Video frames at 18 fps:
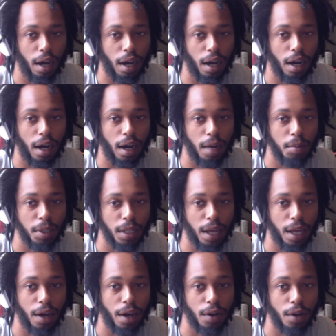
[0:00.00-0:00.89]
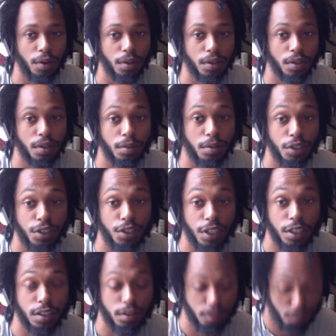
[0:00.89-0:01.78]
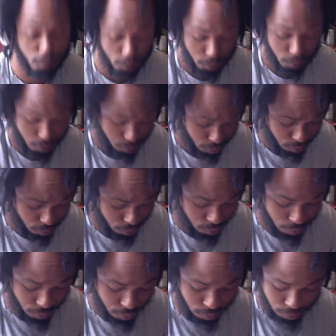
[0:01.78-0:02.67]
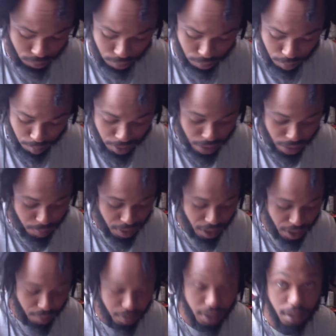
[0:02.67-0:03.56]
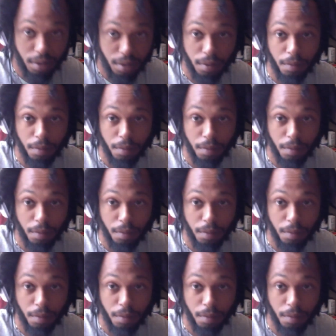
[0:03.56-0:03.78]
I'm allowed? Just me being me